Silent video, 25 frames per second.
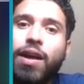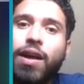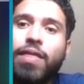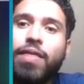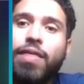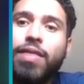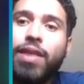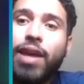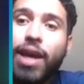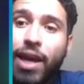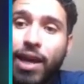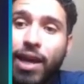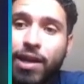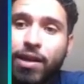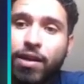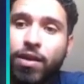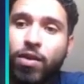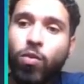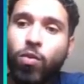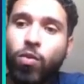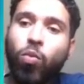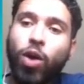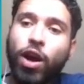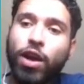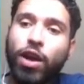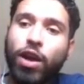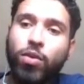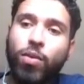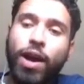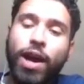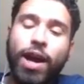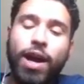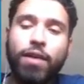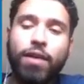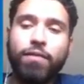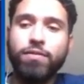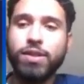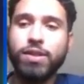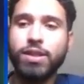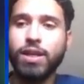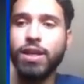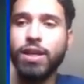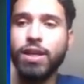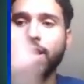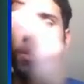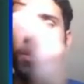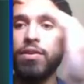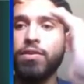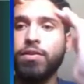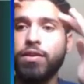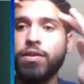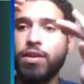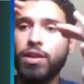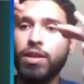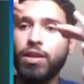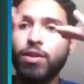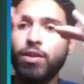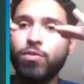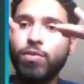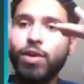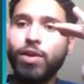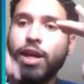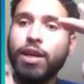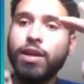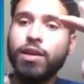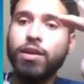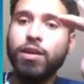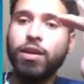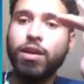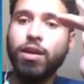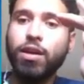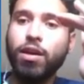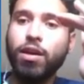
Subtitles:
Then what you have is a hierarchy, right?